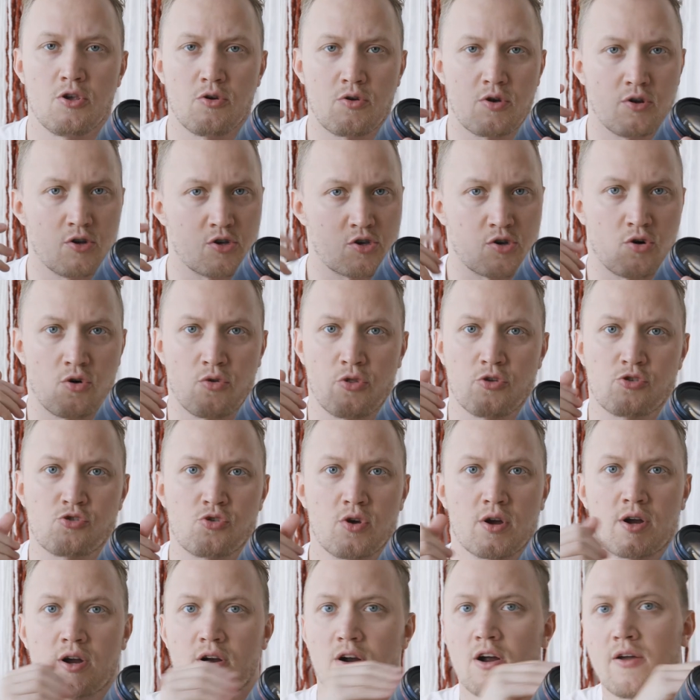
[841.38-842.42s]
you can just hold the
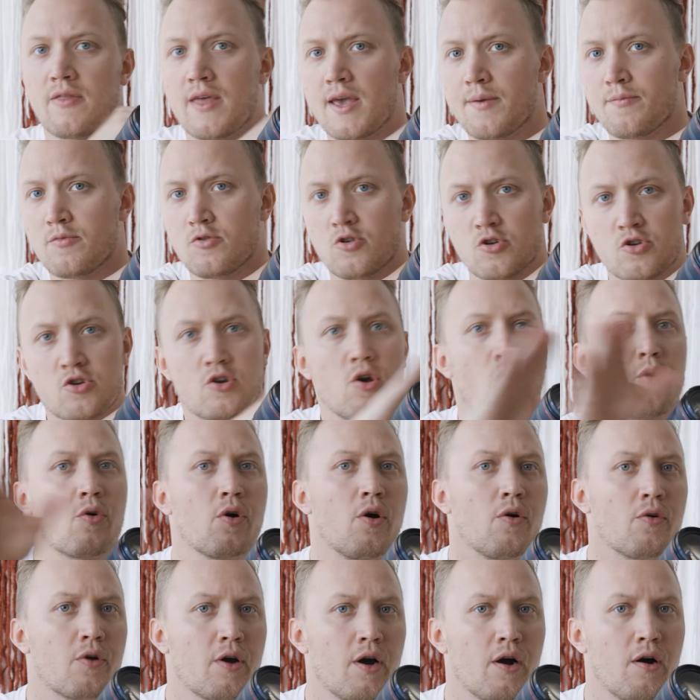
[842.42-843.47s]
trigger and the images go,
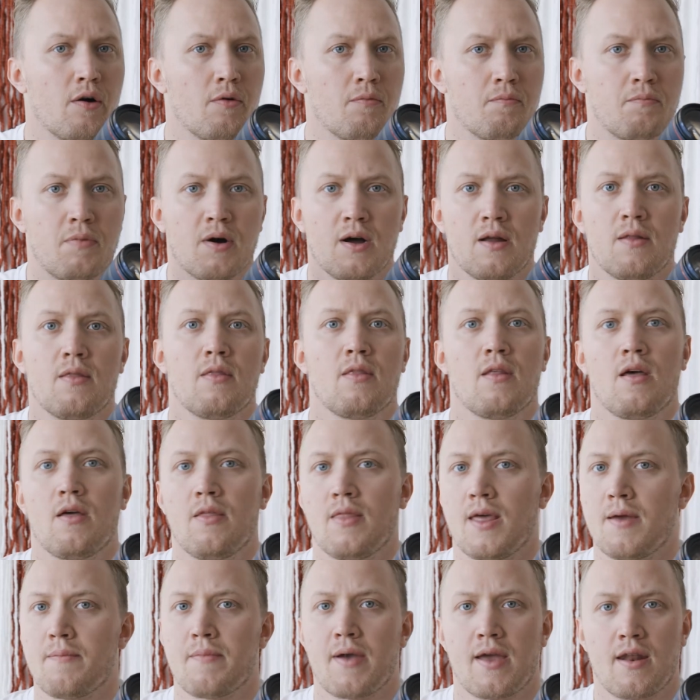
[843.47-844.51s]
go, go, but
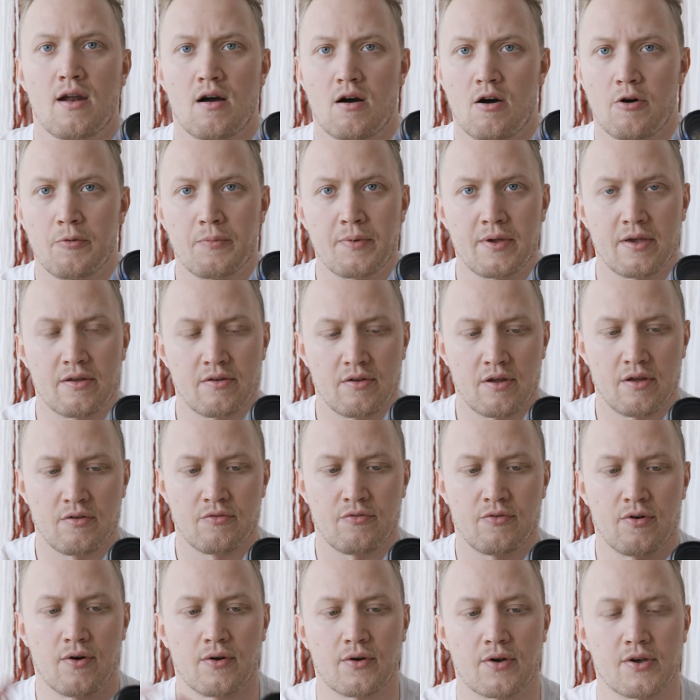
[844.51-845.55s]
they may not all be in
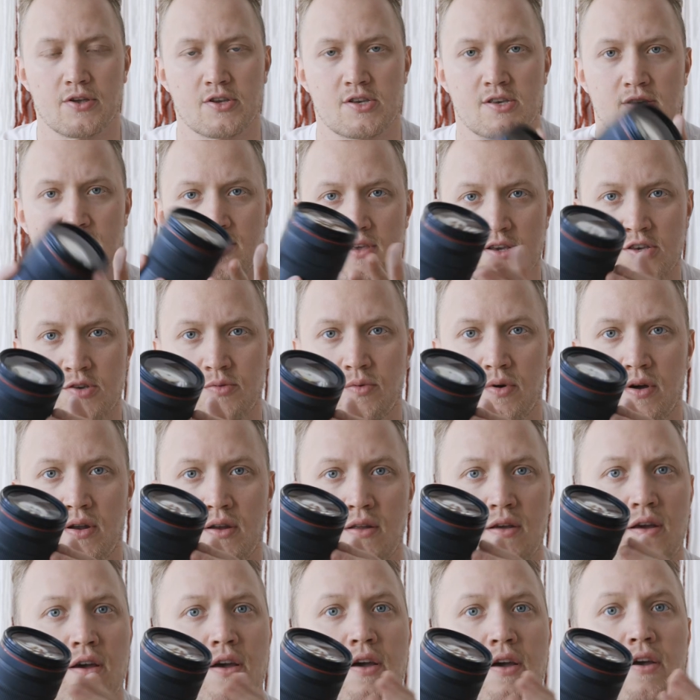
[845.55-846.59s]
focus. This
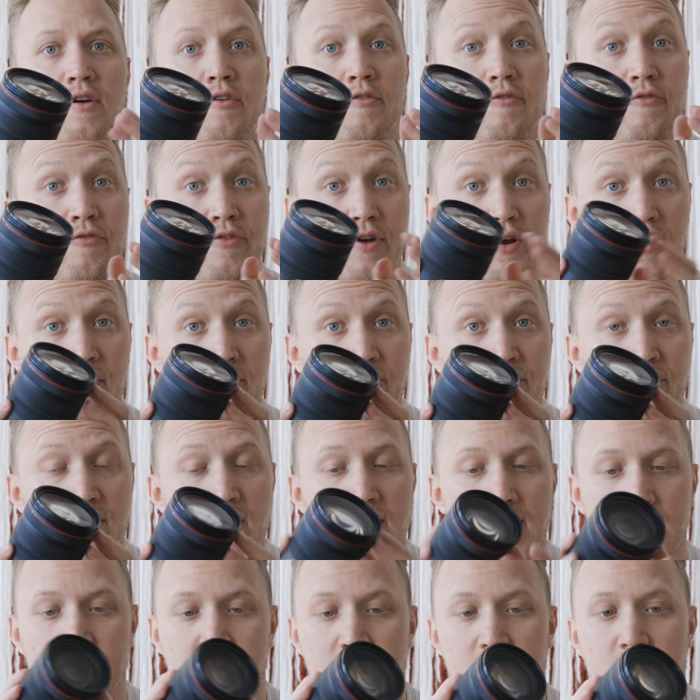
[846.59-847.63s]
one, very
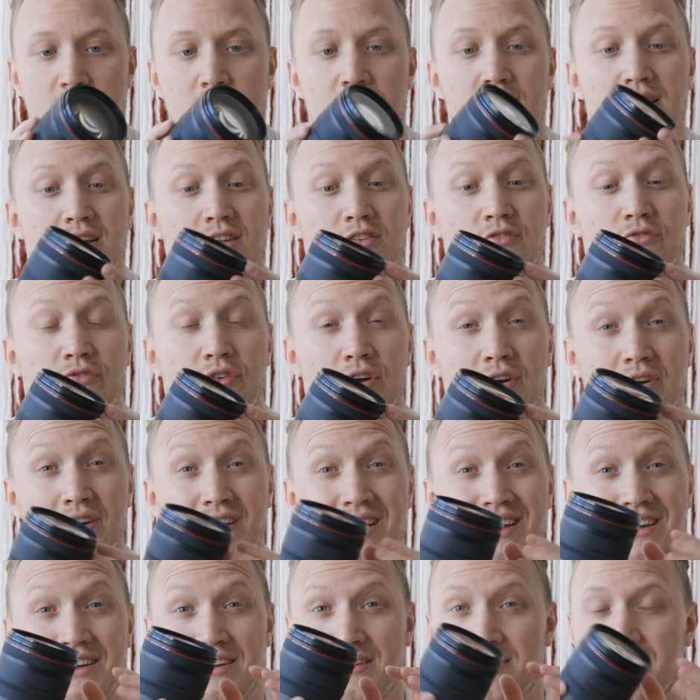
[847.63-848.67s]
fast. It's
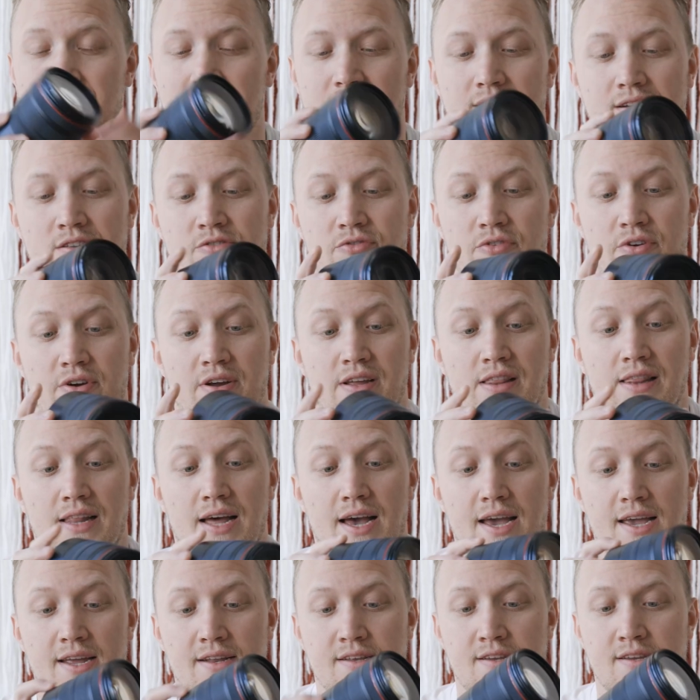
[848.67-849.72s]
very
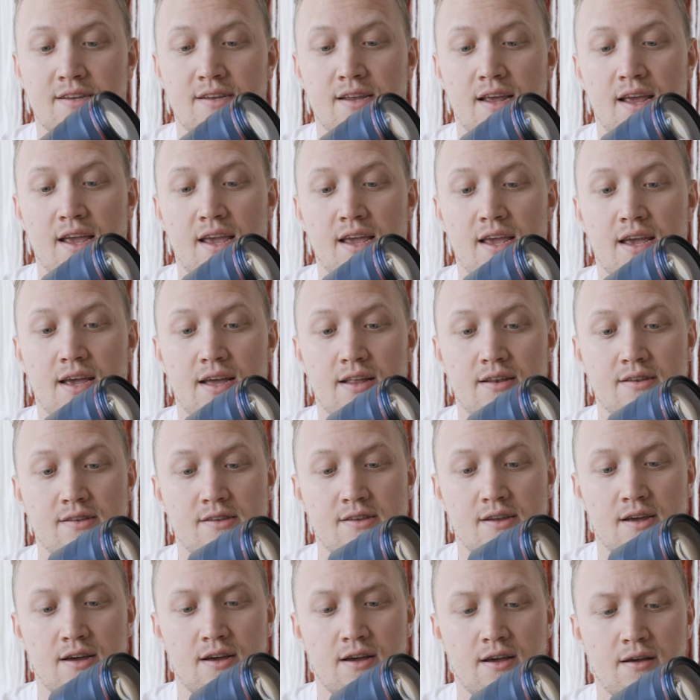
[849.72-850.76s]
light,
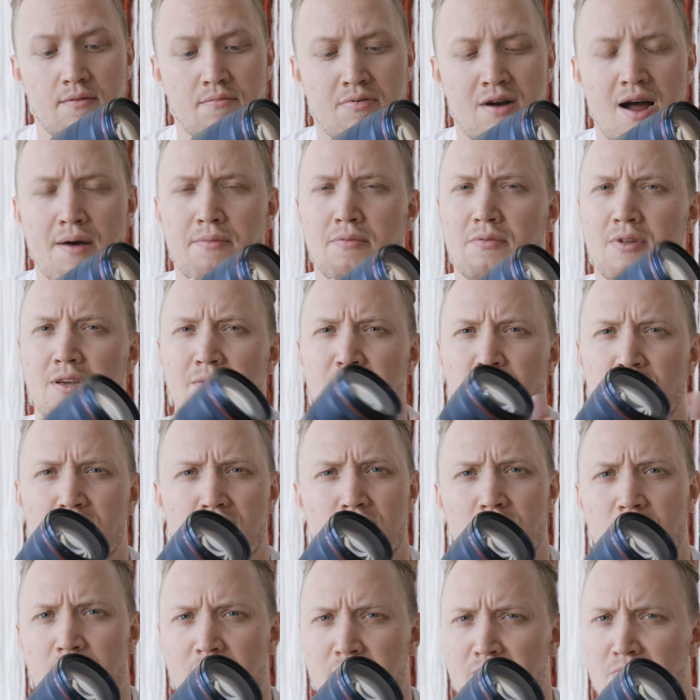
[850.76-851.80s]
and probably
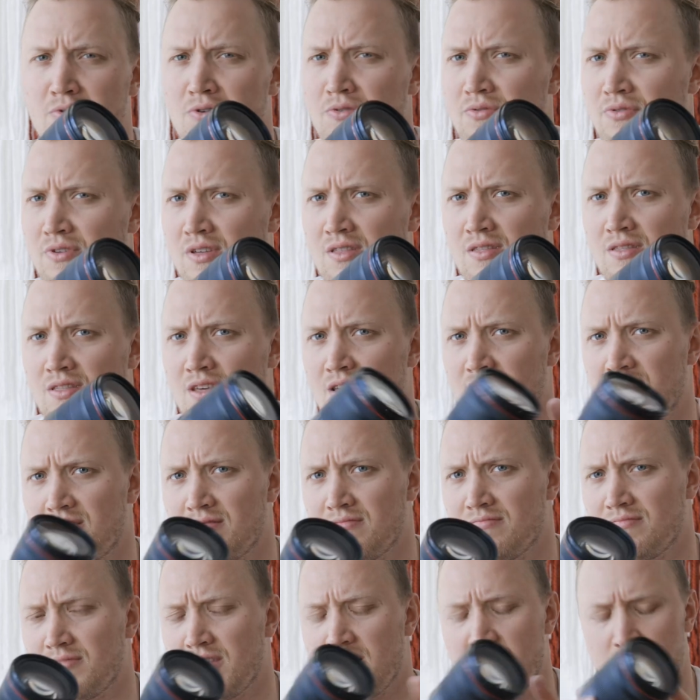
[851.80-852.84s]
more weatherproof than
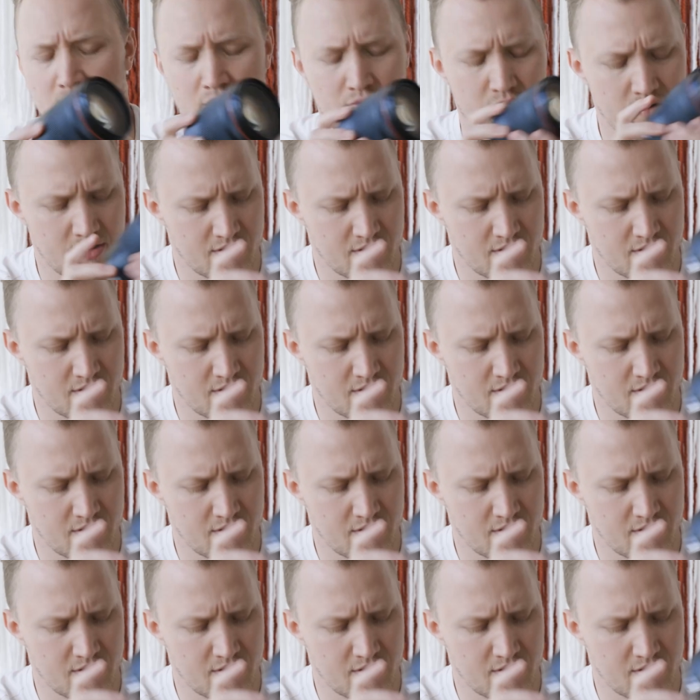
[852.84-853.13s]
the other